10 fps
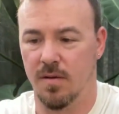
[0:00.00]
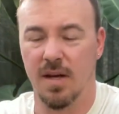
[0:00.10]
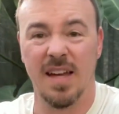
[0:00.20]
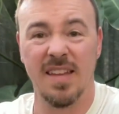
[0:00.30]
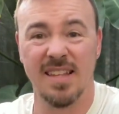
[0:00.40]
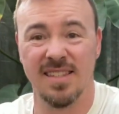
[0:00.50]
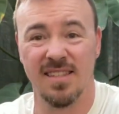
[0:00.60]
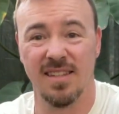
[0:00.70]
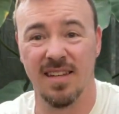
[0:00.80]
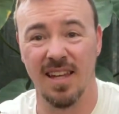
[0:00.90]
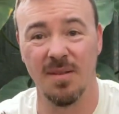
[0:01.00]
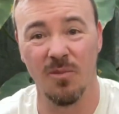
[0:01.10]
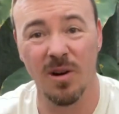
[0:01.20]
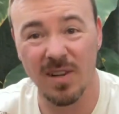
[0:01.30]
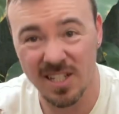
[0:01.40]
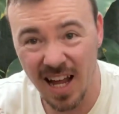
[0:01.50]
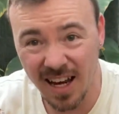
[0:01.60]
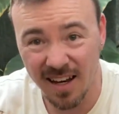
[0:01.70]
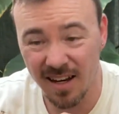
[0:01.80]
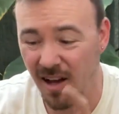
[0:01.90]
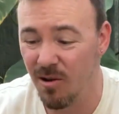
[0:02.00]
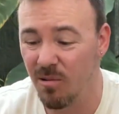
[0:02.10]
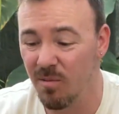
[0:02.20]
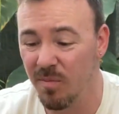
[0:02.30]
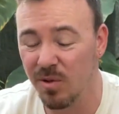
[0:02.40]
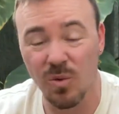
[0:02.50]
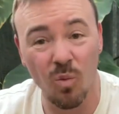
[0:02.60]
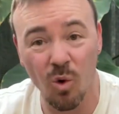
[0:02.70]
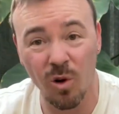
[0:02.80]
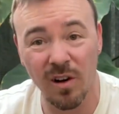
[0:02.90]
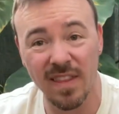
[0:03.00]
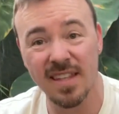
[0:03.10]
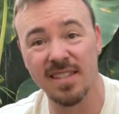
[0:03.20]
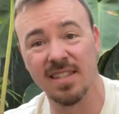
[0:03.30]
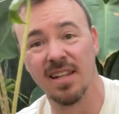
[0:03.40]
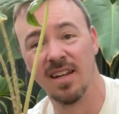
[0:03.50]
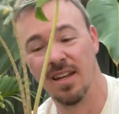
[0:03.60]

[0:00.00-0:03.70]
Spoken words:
And that's it, pretty much done. I'll put some water in this,